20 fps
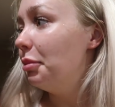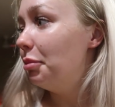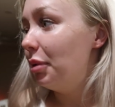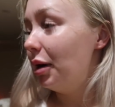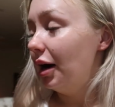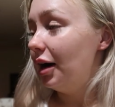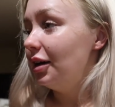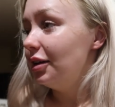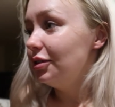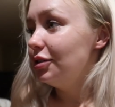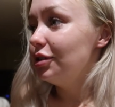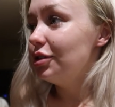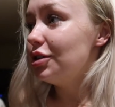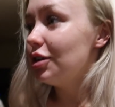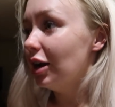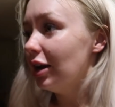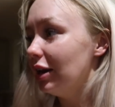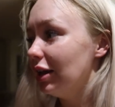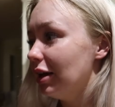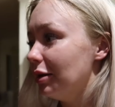But just
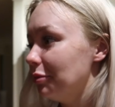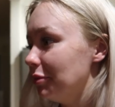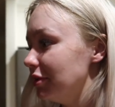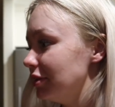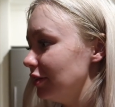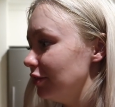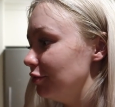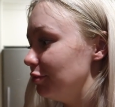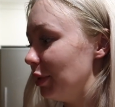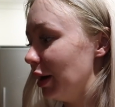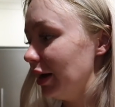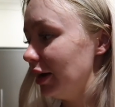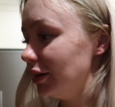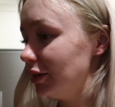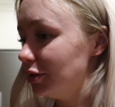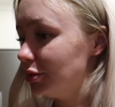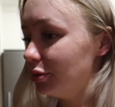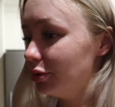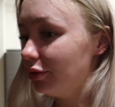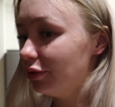trying to get myself back
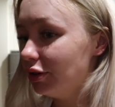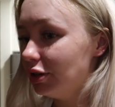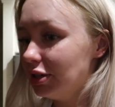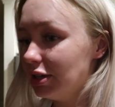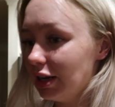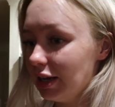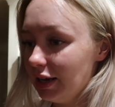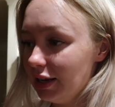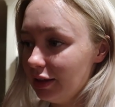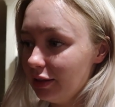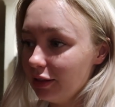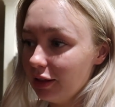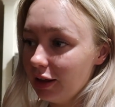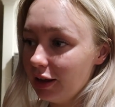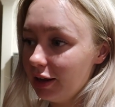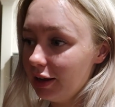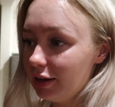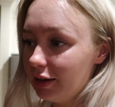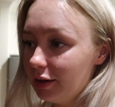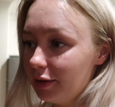into a routine,
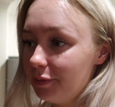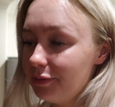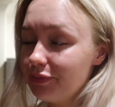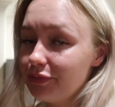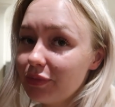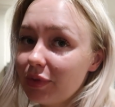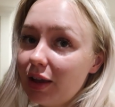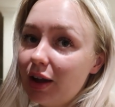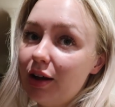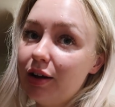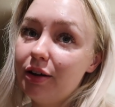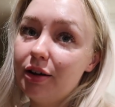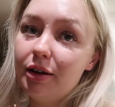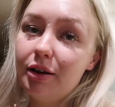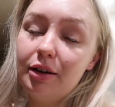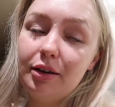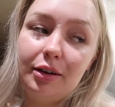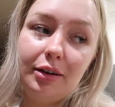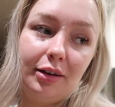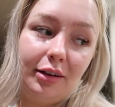like,
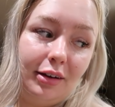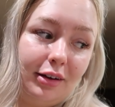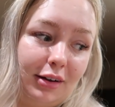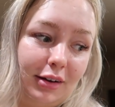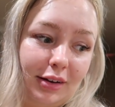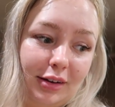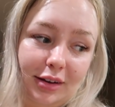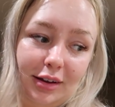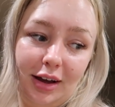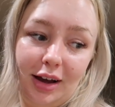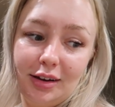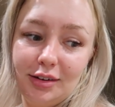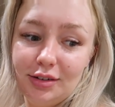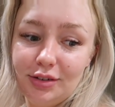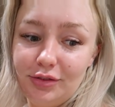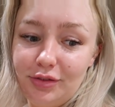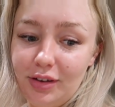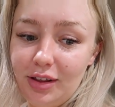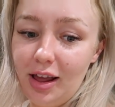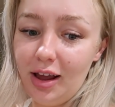I
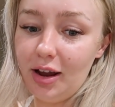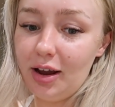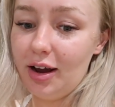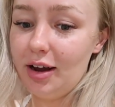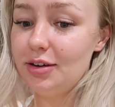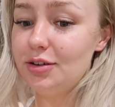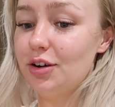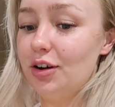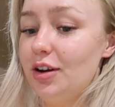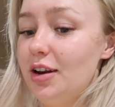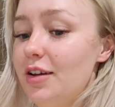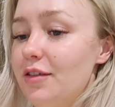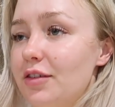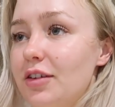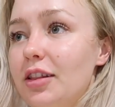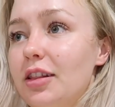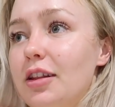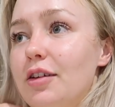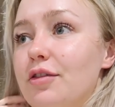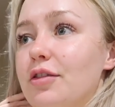just feel like I don't
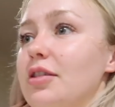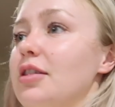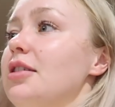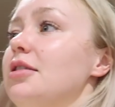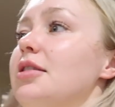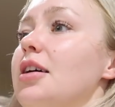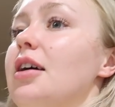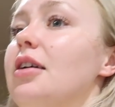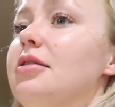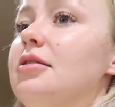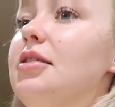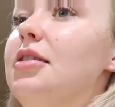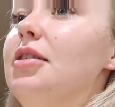even live in this house